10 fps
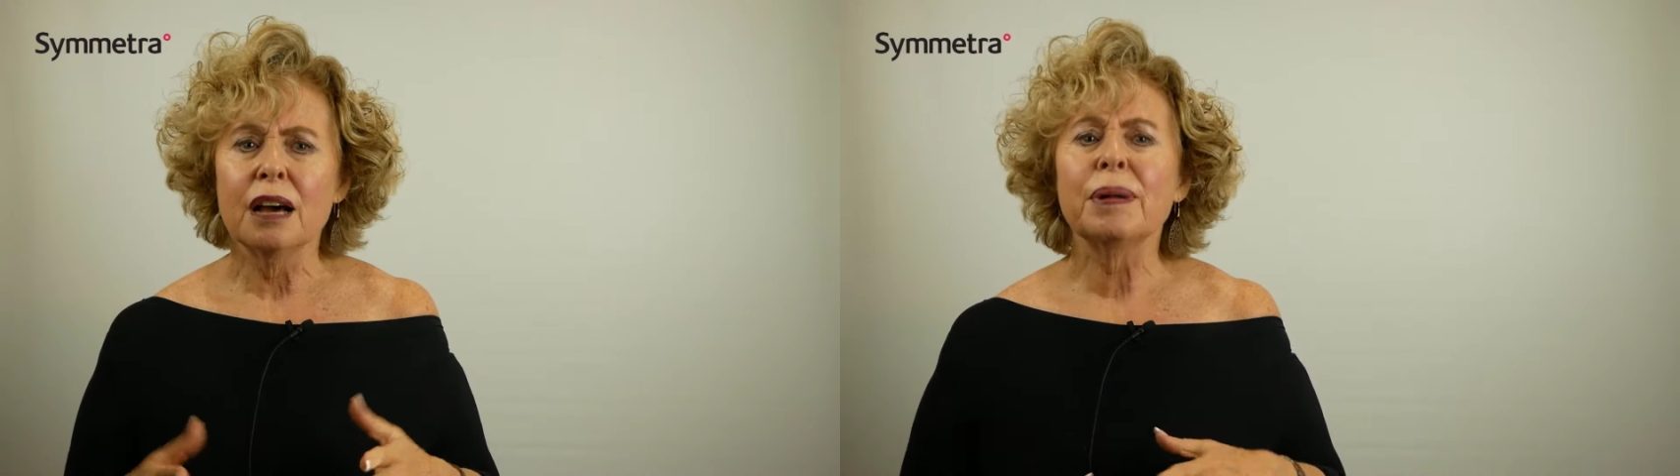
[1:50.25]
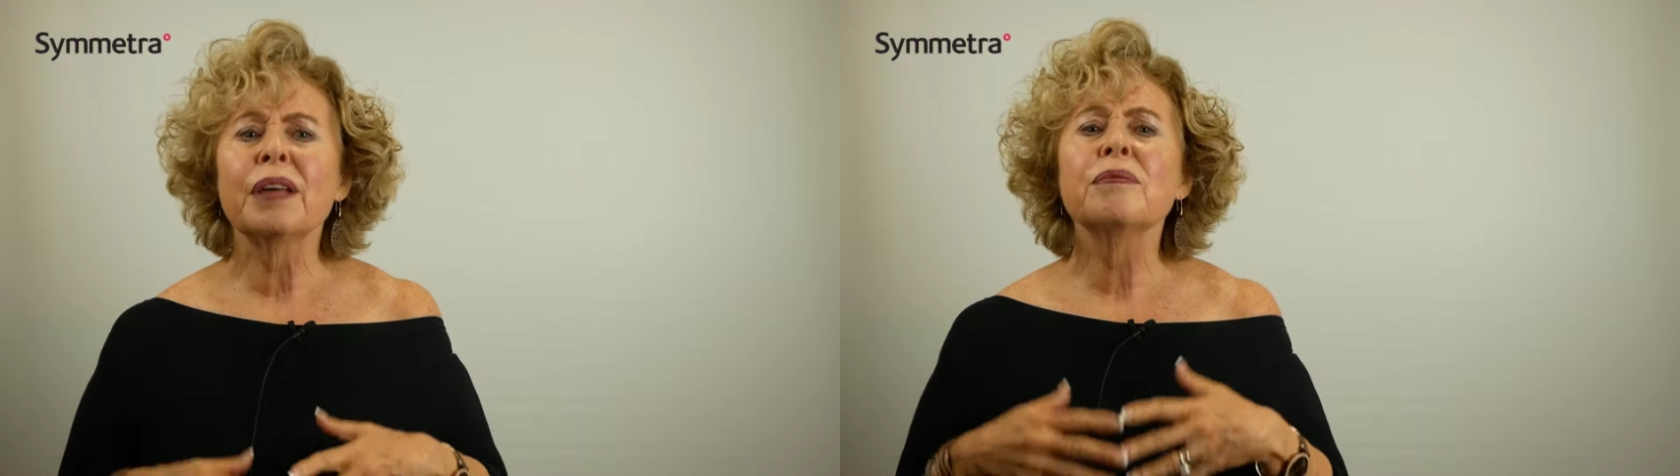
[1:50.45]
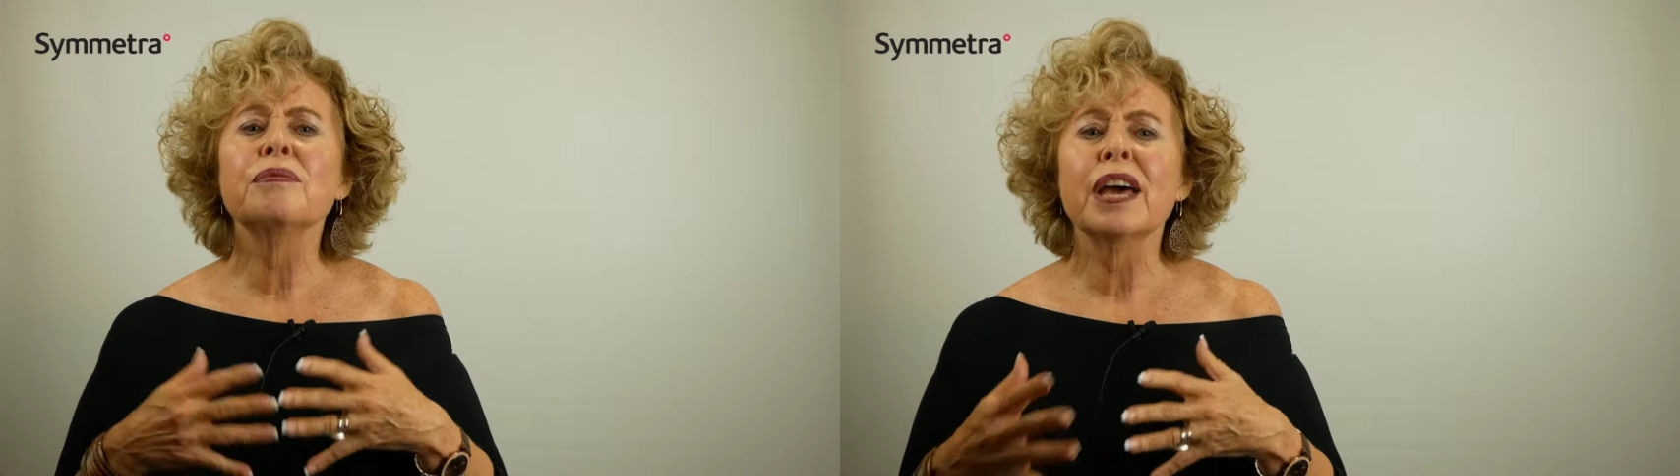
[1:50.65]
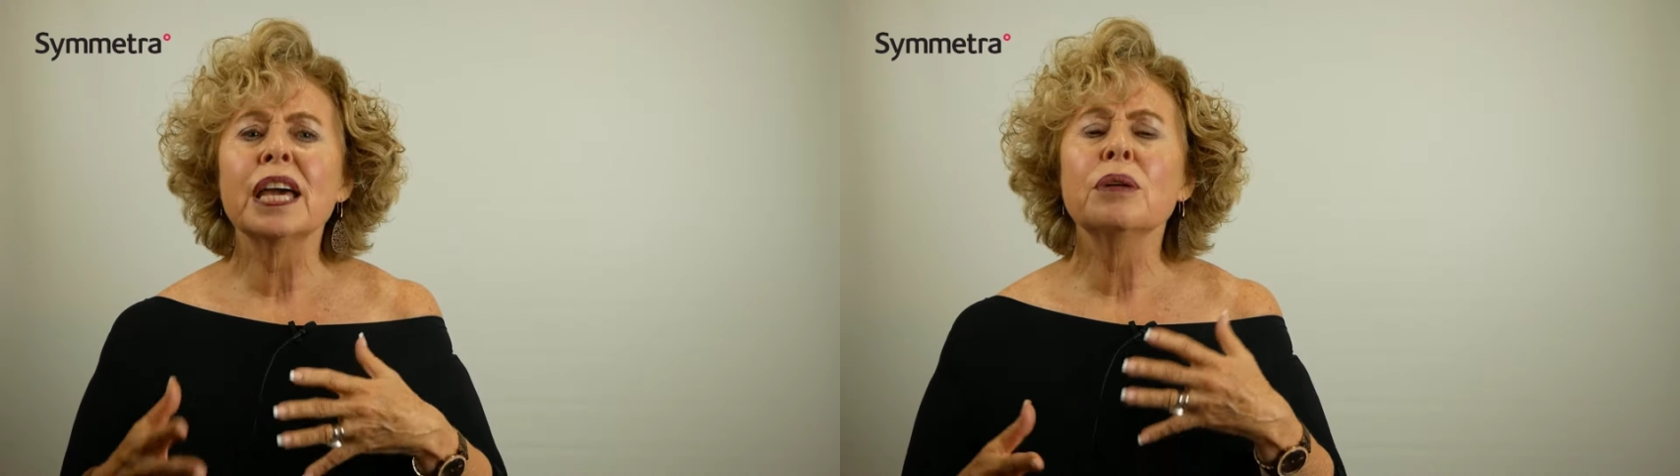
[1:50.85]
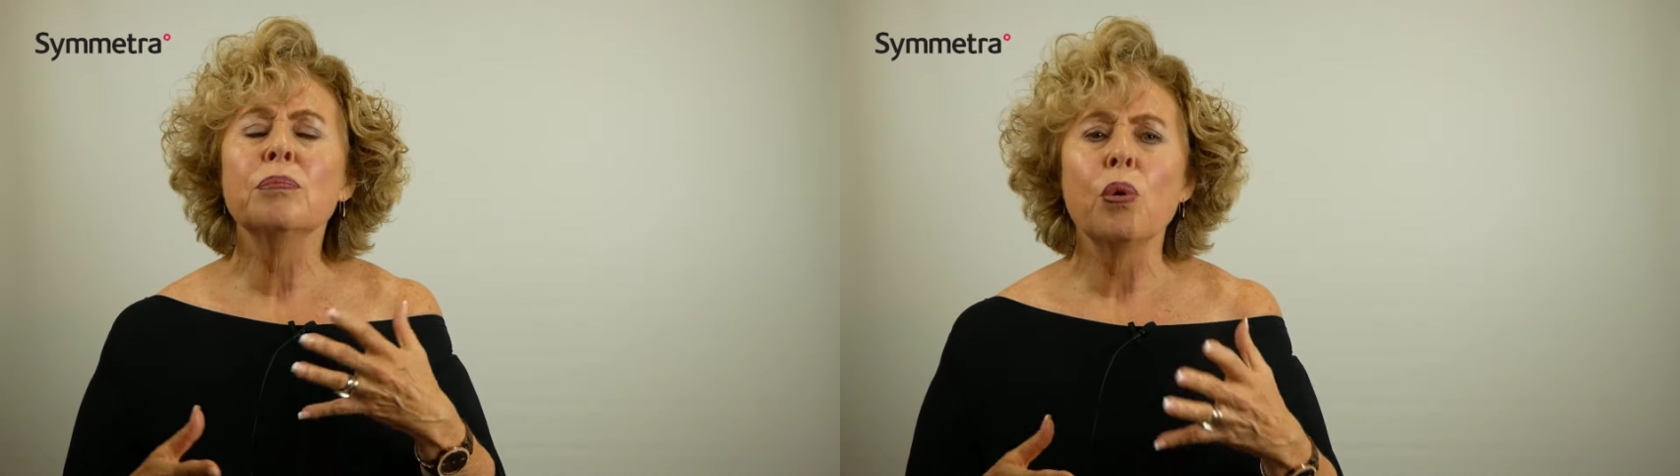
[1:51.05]
by the
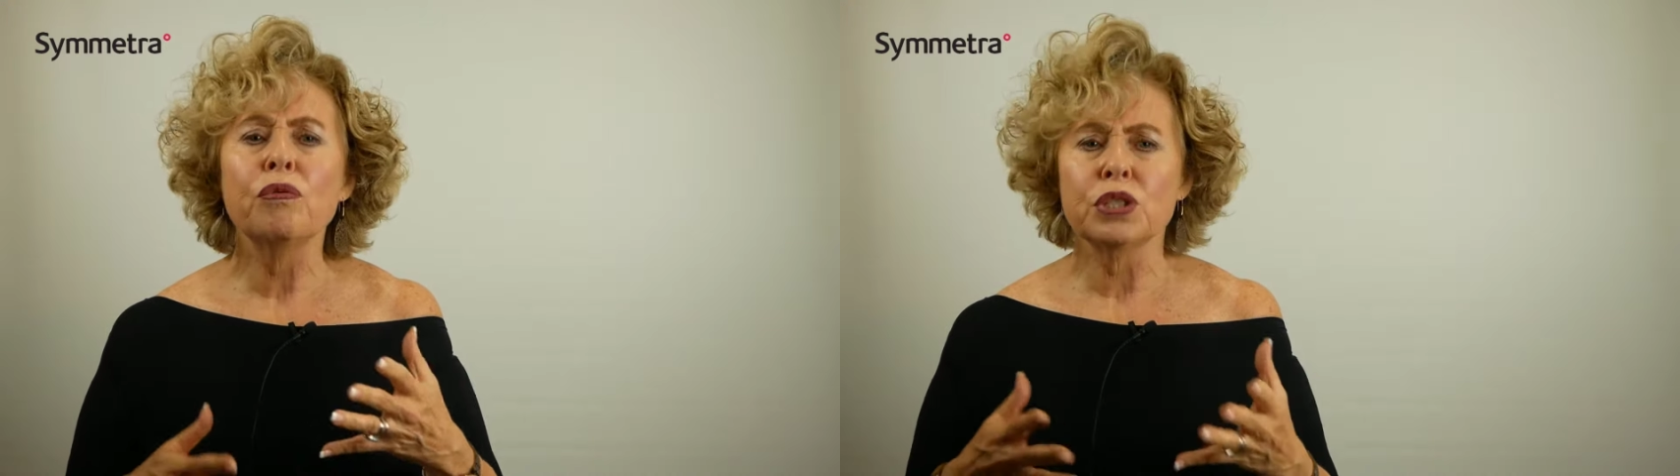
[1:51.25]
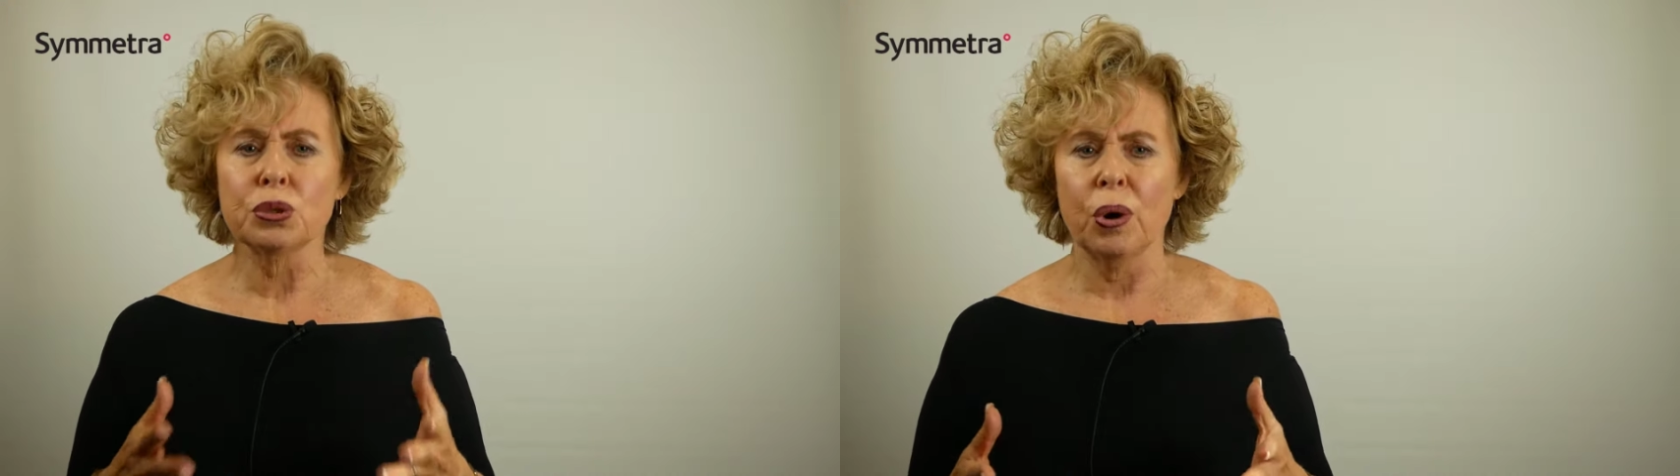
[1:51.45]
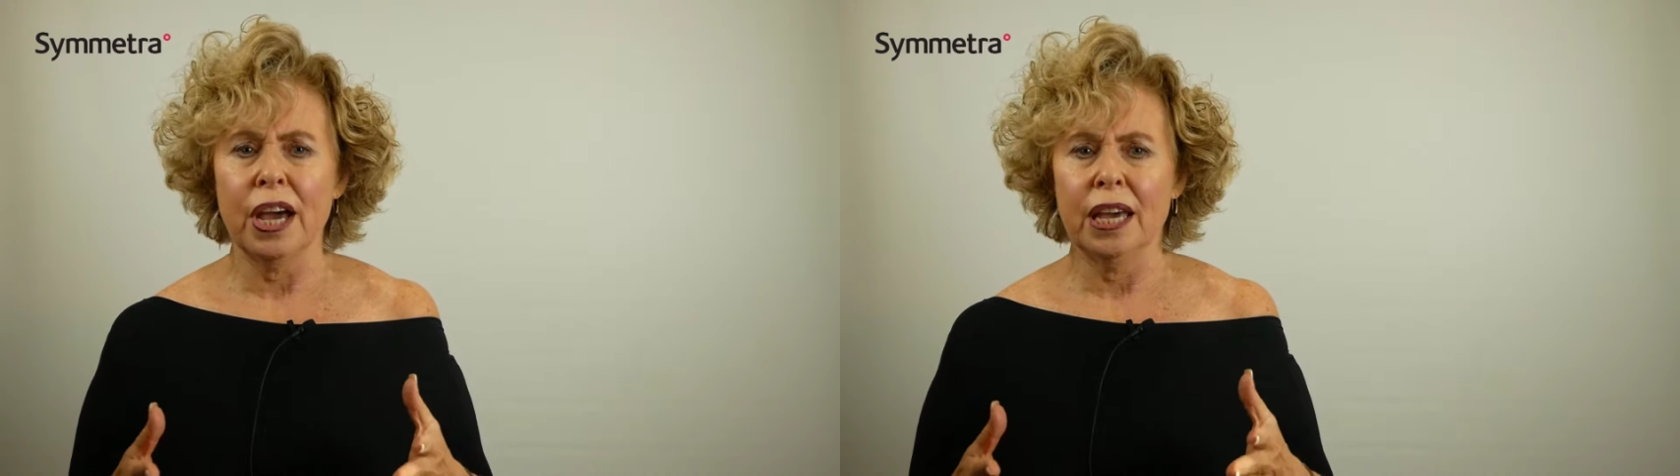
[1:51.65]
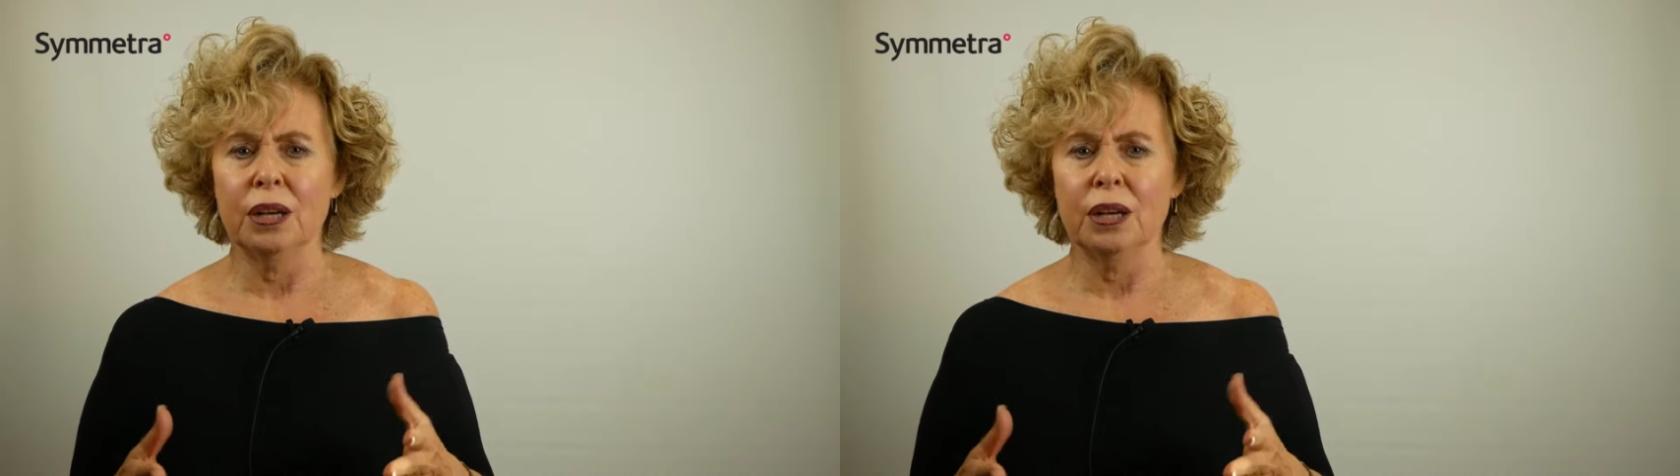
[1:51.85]
vague, amorphous way